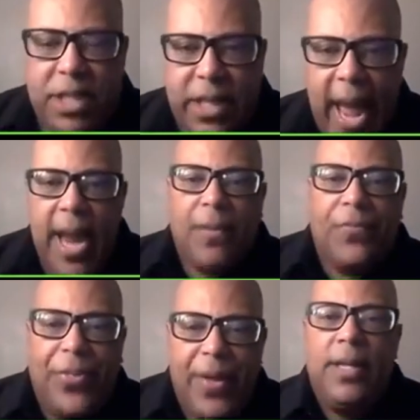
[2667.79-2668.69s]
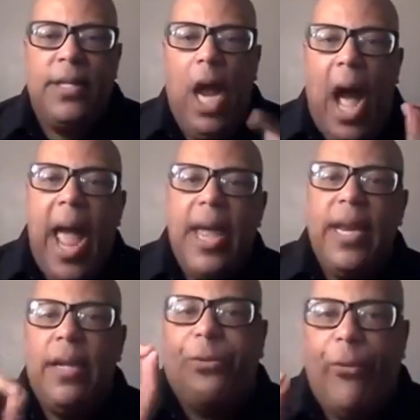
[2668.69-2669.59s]
Take the 9
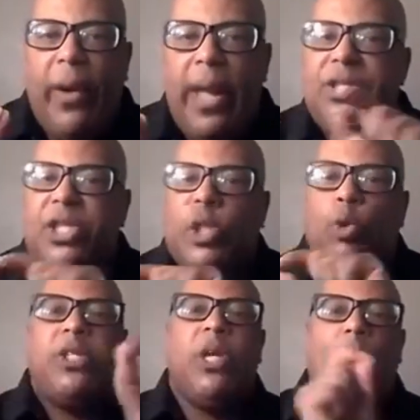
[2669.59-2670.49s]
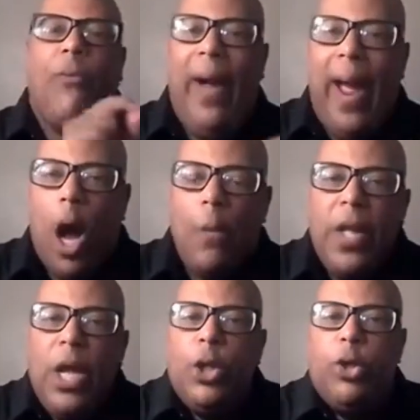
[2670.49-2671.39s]
and the 3 and switch them
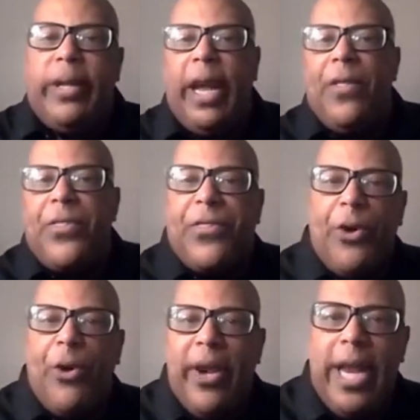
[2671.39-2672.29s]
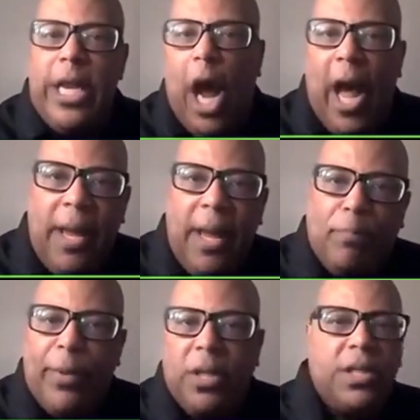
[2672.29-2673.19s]
around, you get
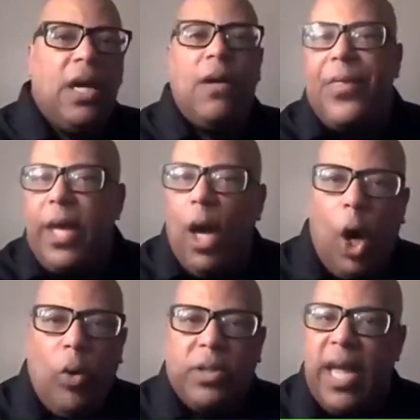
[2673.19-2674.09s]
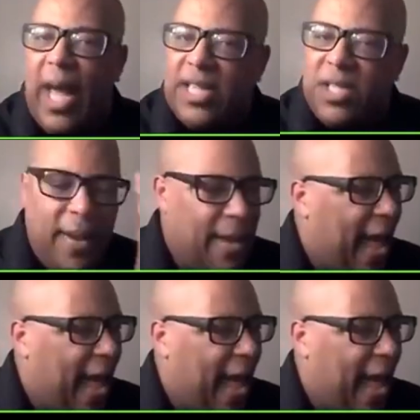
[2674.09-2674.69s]
39 books of the Old Testament.